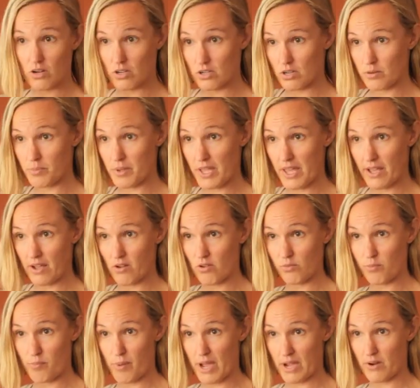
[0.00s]
or it could be
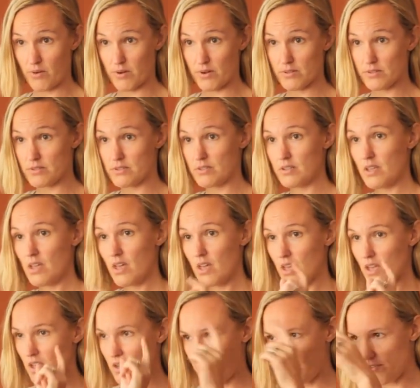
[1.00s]
angled backwards.
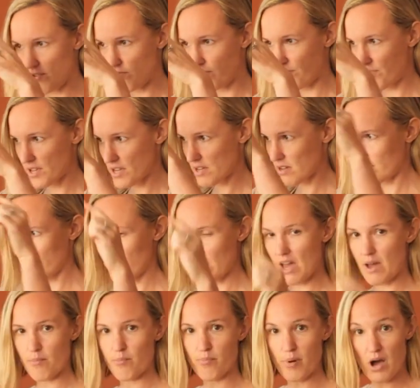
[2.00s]
And if you think of
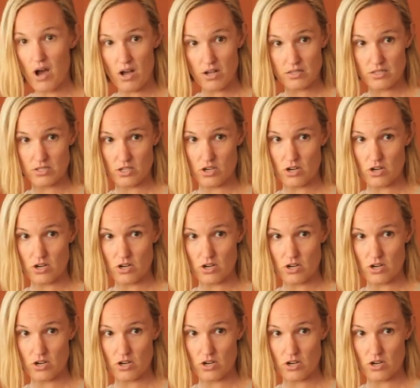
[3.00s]
that box